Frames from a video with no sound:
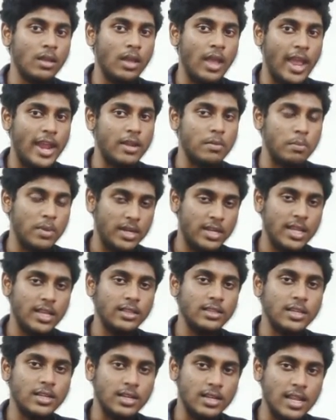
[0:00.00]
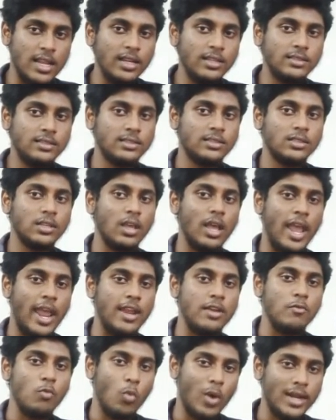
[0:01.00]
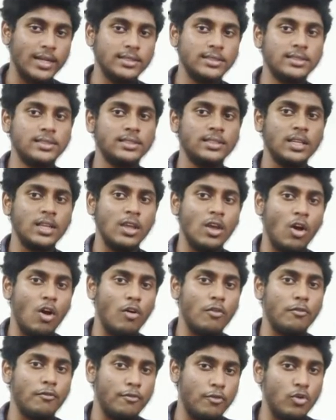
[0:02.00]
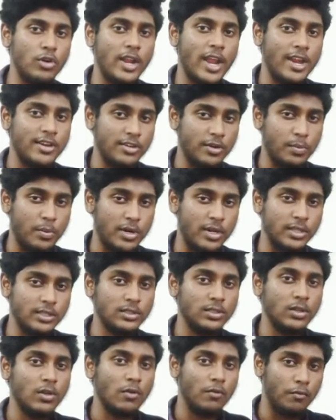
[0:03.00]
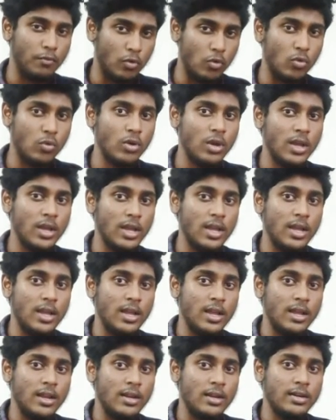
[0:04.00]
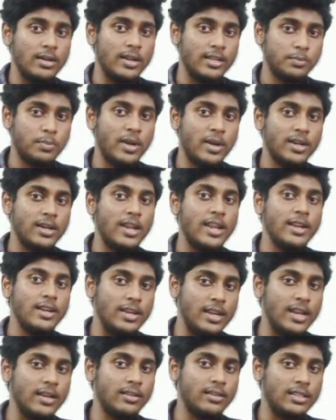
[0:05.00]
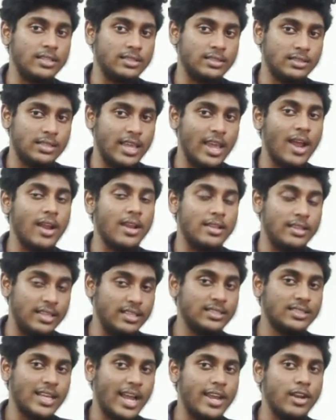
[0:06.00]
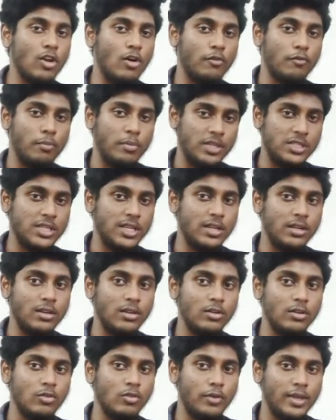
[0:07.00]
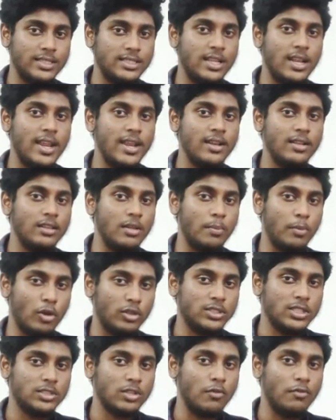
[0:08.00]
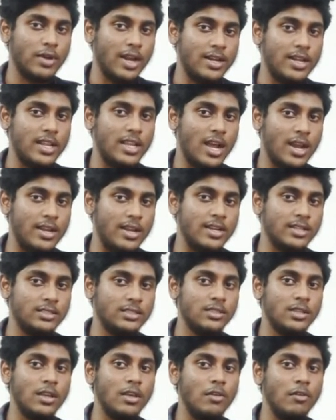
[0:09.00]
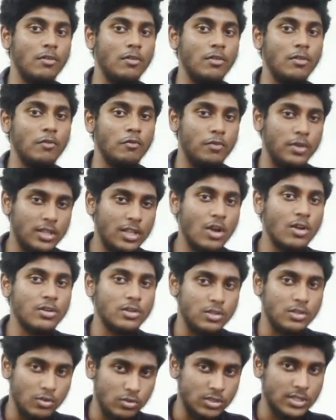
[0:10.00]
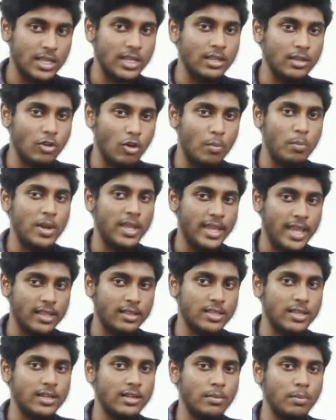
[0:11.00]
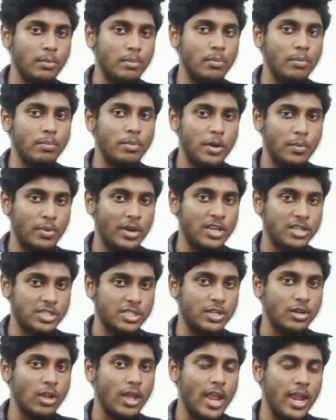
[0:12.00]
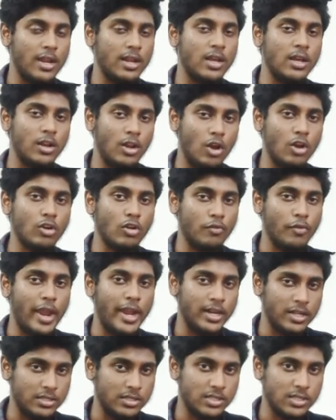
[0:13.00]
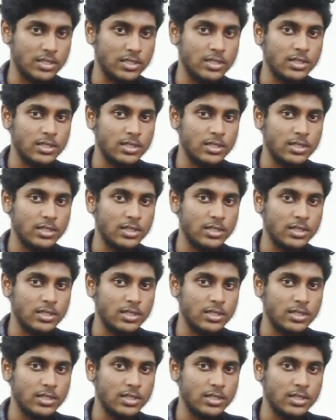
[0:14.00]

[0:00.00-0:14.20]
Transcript: at meeting the needs and wants of food entrepreneurs who desperately need this kind of machine to facilitate the process of cutting onions without using complicated preparation and a lot of energy.